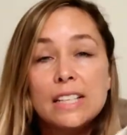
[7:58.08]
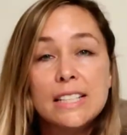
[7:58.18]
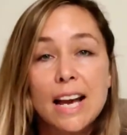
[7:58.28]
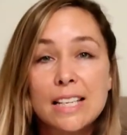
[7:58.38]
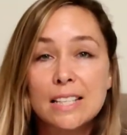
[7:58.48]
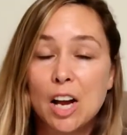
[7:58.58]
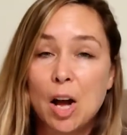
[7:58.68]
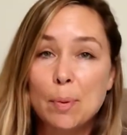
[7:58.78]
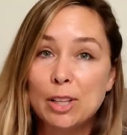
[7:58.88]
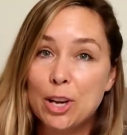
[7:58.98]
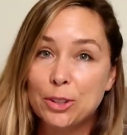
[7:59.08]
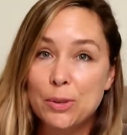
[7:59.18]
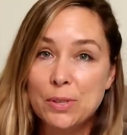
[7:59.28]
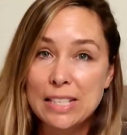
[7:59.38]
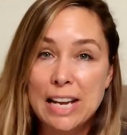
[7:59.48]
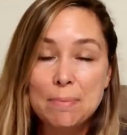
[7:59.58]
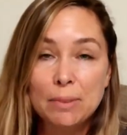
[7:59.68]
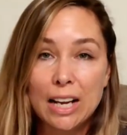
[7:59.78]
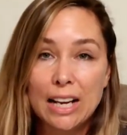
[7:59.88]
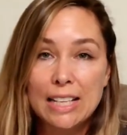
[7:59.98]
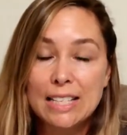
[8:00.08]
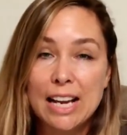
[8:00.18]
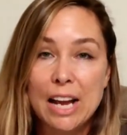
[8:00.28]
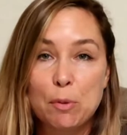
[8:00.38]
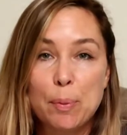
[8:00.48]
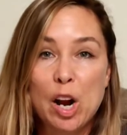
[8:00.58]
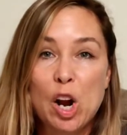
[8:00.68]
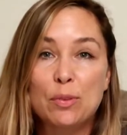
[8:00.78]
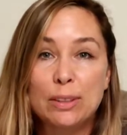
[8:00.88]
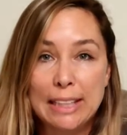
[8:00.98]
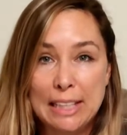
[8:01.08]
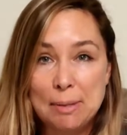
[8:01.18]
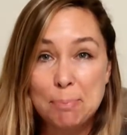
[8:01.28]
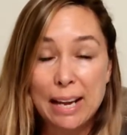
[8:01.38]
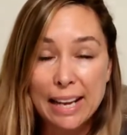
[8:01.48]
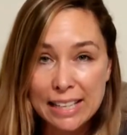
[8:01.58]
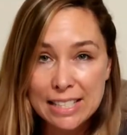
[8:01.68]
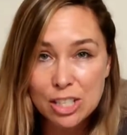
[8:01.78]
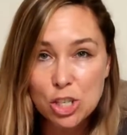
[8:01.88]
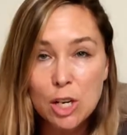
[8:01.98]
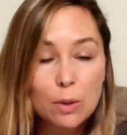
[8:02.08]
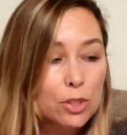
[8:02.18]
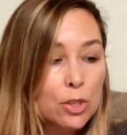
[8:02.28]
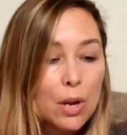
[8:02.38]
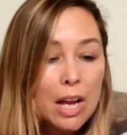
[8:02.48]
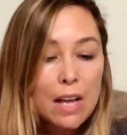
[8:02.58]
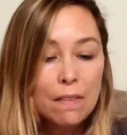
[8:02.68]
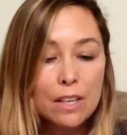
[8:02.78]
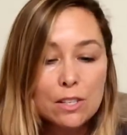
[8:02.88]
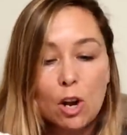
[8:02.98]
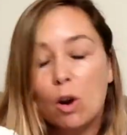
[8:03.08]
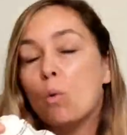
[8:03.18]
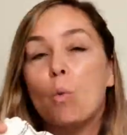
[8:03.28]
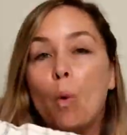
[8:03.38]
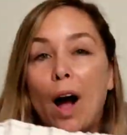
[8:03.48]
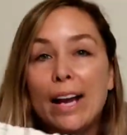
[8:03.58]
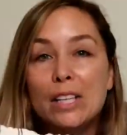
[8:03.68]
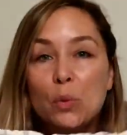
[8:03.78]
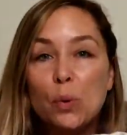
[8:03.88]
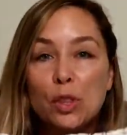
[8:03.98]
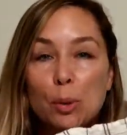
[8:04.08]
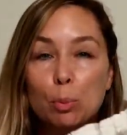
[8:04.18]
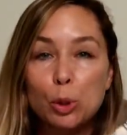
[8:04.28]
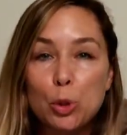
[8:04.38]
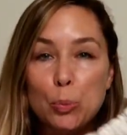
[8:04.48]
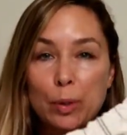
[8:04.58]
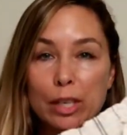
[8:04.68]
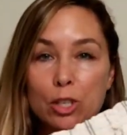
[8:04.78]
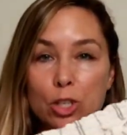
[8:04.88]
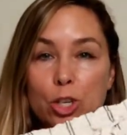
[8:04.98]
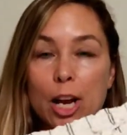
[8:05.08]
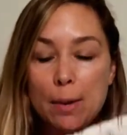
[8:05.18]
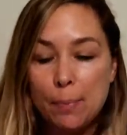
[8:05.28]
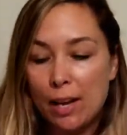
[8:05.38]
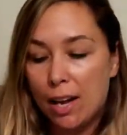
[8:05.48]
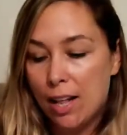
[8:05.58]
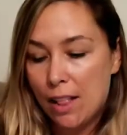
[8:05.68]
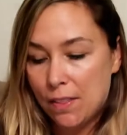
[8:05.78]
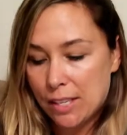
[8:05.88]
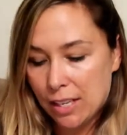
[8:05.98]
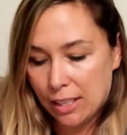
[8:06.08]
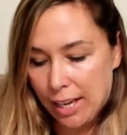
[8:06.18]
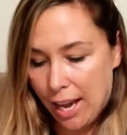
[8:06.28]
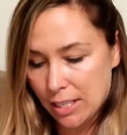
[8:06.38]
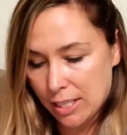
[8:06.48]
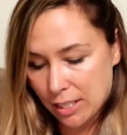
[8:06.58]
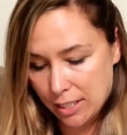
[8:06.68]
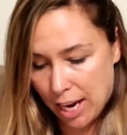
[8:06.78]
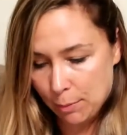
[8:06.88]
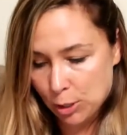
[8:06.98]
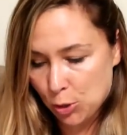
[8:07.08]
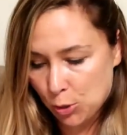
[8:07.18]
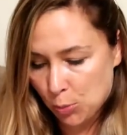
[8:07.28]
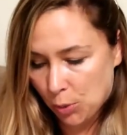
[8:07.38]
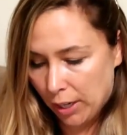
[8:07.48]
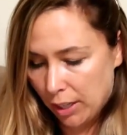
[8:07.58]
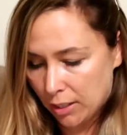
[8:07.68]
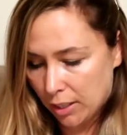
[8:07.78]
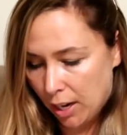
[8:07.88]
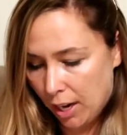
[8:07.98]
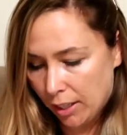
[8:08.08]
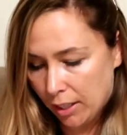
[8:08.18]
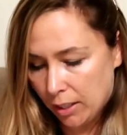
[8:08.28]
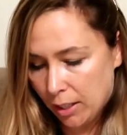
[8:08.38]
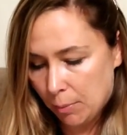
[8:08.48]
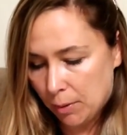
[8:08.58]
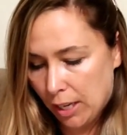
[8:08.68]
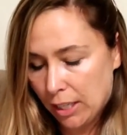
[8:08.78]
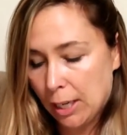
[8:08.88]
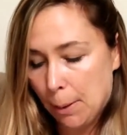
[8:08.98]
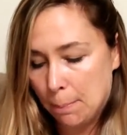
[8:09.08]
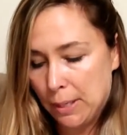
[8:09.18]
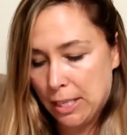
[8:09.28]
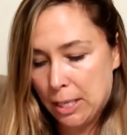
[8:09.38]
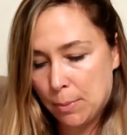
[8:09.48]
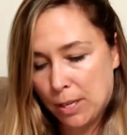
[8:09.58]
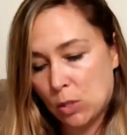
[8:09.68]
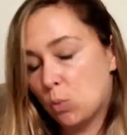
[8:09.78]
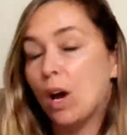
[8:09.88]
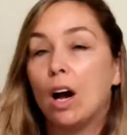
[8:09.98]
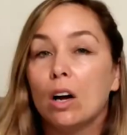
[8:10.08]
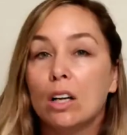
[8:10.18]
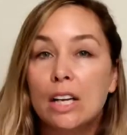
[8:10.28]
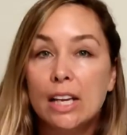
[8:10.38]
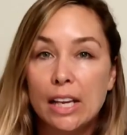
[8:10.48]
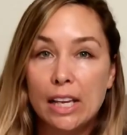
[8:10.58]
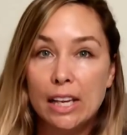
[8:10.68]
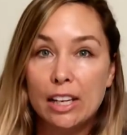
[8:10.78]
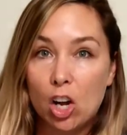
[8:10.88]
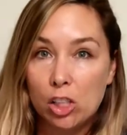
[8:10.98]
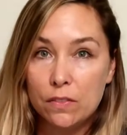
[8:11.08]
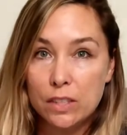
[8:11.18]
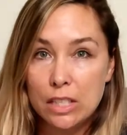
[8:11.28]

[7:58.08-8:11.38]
then next up, along those same lines, I a pair of linen pants to share with you. These are white with a blue pinstripe. This again is the Time and True brand, and I ended up getting a medium as well in all of